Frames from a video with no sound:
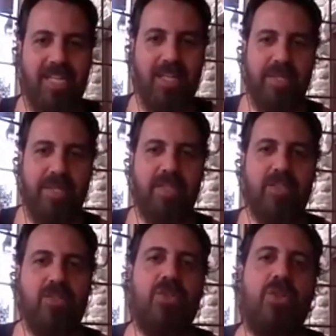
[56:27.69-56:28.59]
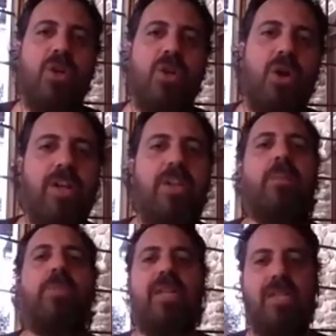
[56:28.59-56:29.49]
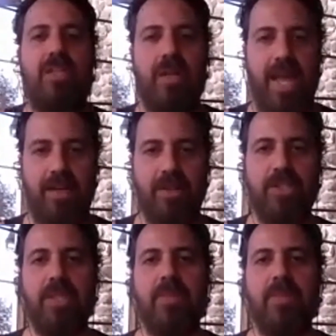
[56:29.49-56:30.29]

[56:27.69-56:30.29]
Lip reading: because you know where you're putting your energy.